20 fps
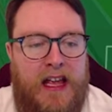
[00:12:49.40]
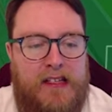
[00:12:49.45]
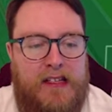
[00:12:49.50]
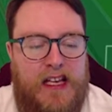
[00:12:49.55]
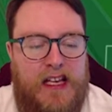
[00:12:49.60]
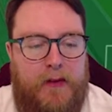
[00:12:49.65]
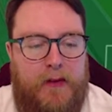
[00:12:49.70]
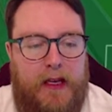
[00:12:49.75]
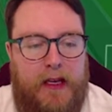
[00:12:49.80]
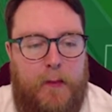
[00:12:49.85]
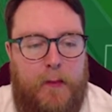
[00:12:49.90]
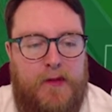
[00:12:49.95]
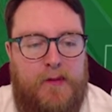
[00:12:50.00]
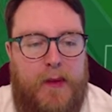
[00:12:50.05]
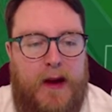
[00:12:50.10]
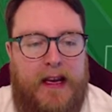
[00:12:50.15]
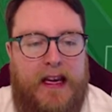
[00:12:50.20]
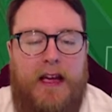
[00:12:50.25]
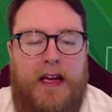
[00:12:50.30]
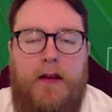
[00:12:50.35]
Savic comes
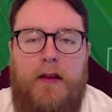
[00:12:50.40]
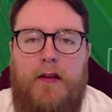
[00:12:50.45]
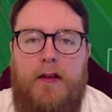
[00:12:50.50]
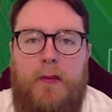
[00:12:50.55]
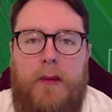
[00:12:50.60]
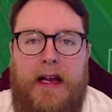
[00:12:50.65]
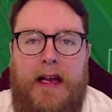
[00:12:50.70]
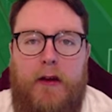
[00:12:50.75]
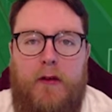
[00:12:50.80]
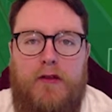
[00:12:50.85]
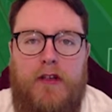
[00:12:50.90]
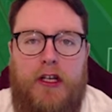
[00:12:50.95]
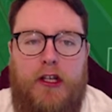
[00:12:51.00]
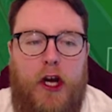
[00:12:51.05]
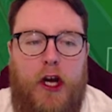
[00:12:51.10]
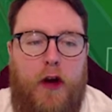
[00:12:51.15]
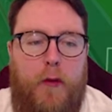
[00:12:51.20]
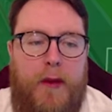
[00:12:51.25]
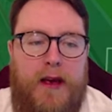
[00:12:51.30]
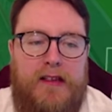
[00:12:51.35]
back in to play alongside
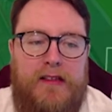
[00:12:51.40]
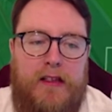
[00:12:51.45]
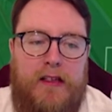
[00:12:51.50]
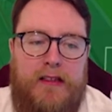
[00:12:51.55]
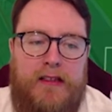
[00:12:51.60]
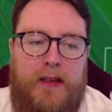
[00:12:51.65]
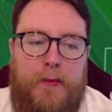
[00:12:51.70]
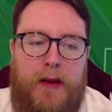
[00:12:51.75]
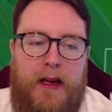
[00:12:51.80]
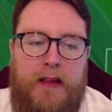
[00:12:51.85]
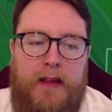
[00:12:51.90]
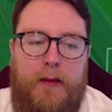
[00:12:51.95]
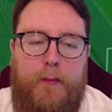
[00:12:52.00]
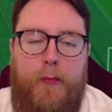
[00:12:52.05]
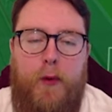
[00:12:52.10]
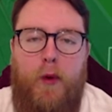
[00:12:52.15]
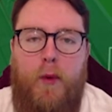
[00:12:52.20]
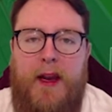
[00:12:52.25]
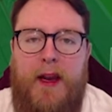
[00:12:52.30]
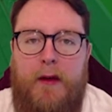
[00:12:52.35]
Gomez. So he's going to play in the
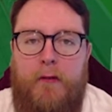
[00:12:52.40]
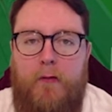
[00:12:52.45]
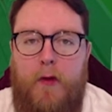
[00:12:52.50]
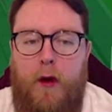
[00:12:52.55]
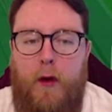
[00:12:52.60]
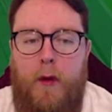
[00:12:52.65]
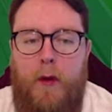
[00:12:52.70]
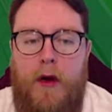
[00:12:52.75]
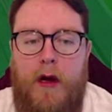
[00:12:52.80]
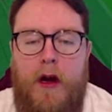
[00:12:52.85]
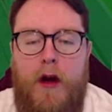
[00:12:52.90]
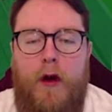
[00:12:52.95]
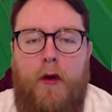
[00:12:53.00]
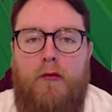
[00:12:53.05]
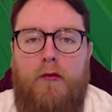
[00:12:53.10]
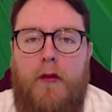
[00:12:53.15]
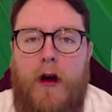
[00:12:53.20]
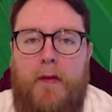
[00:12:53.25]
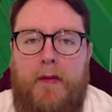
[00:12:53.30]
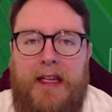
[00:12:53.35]
ball-winning role
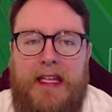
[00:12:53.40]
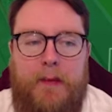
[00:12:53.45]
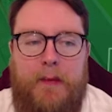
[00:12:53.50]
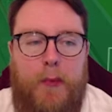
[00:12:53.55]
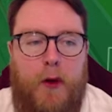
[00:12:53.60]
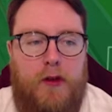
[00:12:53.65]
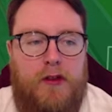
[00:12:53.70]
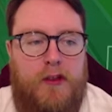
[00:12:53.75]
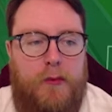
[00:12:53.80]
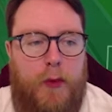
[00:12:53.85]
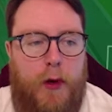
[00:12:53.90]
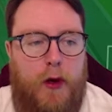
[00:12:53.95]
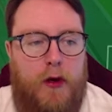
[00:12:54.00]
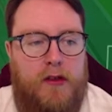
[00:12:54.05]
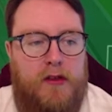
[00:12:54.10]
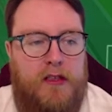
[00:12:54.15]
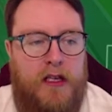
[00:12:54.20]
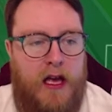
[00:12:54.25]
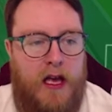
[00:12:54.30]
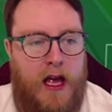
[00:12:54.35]
rather than the
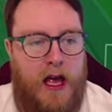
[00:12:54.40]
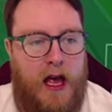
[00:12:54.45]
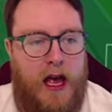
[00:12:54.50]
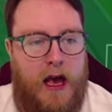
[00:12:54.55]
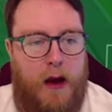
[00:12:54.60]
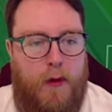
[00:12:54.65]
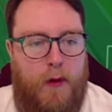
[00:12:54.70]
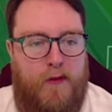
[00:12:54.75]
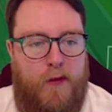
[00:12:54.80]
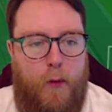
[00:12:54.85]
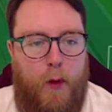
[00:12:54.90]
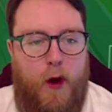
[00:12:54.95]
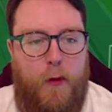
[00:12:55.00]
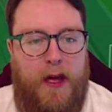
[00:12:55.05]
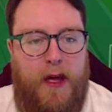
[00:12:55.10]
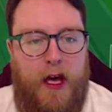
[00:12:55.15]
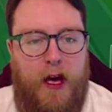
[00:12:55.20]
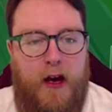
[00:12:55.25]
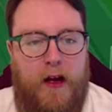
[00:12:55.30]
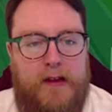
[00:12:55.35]
box-to-box. With
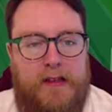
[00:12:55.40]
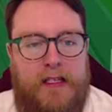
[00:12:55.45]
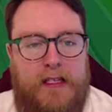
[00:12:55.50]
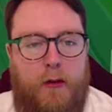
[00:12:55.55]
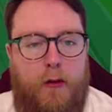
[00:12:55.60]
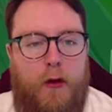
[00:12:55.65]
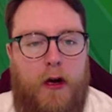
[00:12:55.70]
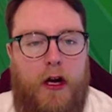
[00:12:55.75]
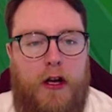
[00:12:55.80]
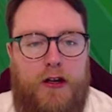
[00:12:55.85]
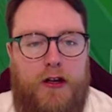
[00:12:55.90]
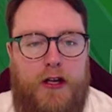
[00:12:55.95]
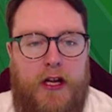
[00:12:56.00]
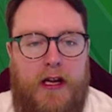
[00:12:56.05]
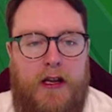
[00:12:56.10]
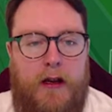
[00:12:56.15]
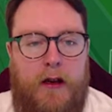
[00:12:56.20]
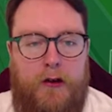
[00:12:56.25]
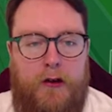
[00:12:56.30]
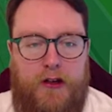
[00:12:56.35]
Awobi, Ertzil,
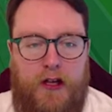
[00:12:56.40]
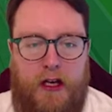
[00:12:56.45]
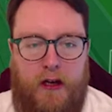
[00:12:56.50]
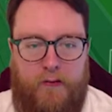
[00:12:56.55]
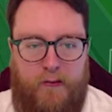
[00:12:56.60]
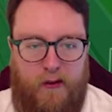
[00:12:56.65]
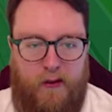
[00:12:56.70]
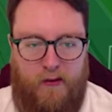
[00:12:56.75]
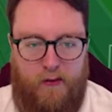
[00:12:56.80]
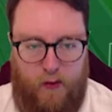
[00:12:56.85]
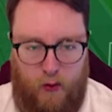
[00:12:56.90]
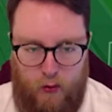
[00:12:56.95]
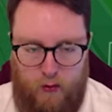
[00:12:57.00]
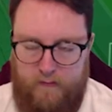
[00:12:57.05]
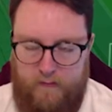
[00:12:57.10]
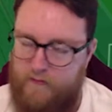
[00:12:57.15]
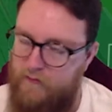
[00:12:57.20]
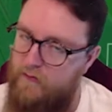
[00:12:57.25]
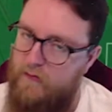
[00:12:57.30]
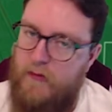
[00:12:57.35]
Delaflu,
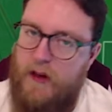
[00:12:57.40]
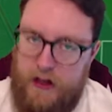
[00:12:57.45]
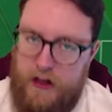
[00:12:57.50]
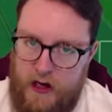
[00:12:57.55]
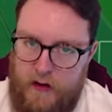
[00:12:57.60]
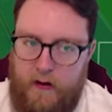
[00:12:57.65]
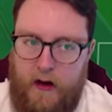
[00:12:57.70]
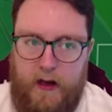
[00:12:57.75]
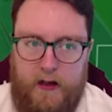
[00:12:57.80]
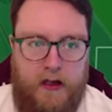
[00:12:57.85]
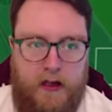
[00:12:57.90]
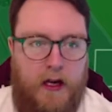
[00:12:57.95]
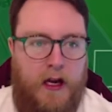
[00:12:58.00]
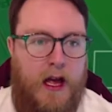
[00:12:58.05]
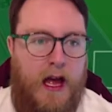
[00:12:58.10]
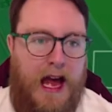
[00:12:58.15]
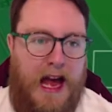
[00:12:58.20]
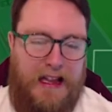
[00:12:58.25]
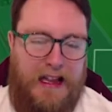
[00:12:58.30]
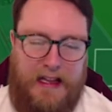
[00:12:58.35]
Gerrard,
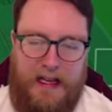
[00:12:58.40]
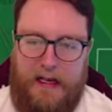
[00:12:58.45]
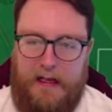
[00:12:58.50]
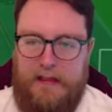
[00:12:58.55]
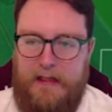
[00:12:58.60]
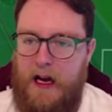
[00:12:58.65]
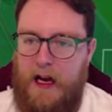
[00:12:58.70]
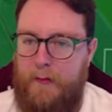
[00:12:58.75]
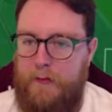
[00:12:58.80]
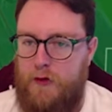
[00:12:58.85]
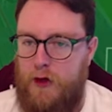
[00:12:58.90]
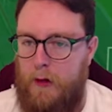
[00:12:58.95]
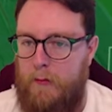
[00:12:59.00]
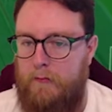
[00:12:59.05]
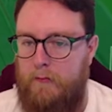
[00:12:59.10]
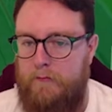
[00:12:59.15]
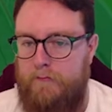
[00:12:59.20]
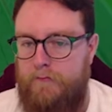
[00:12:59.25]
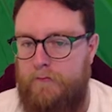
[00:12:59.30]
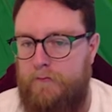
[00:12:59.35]
and Lacazette up
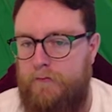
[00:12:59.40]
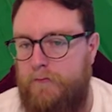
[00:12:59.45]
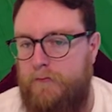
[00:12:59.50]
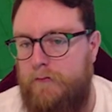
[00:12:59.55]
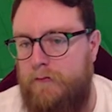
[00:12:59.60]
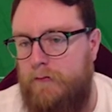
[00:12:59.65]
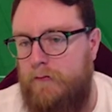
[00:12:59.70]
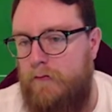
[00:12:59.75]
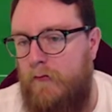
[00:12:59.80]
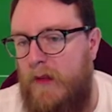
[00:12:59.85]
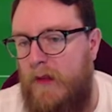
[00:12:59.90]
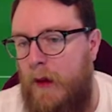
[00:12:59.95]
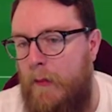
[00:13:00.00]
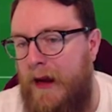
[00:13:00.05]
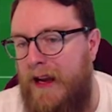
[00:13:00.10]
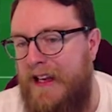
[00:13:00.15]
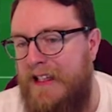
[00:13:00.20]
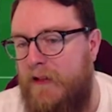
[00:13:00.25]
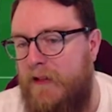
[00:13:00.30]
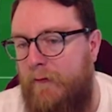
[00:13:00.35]
top.
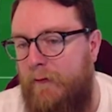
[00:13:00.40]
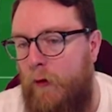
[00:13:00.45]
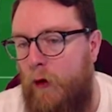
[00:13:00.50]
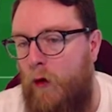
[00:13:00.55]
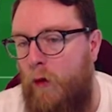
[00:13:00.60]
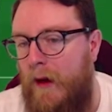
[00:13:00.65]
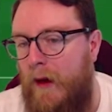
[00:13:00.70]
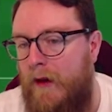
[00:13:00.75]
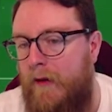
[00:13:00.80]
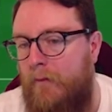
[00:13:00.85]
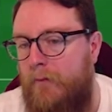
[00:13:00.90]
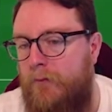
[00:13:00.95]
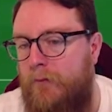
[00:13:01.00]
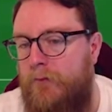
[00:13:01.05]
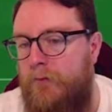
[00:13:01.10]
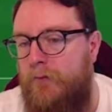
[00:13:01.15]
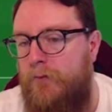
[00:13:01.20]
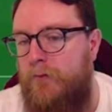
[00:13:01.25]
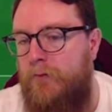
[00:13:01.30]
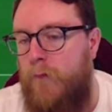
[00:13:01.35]
Apparently it's a
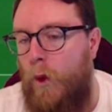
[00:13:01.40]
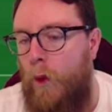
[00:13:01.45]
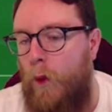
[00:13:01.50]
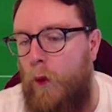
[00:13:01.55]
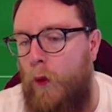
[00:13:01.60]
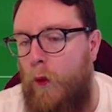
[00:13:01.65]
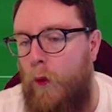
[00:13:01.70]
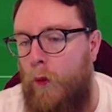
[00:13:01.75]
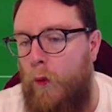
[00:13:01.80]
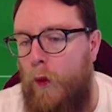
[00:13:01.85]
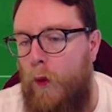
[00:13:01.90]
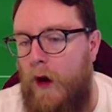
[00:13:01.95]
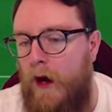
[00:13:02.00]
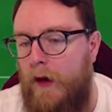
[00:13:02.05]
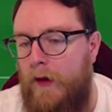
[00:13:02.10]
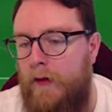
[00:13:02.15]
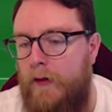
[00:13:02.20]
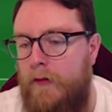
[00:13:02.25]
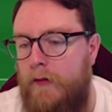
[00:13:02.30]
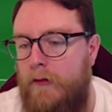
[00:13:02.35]

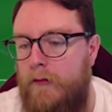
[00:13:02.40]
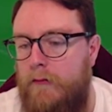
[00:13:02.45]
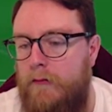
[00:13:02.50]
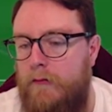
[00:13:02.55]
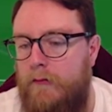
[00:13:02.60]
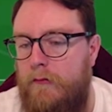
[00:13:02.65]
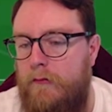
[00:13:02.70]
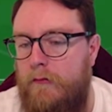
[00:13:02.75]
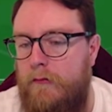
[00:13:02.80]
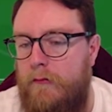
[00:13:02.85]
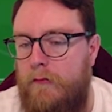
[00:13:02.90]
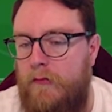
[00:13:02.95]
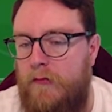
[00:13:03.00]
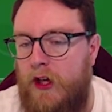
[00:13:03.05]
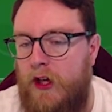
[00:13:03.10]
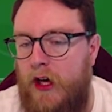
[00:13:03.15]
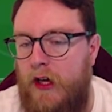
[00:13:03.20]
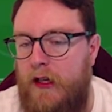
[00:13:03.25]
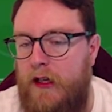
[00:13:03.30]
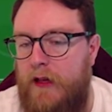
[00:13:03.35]
4-1-4-1.
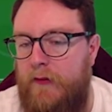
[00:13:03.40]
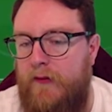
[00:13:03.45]
Kind of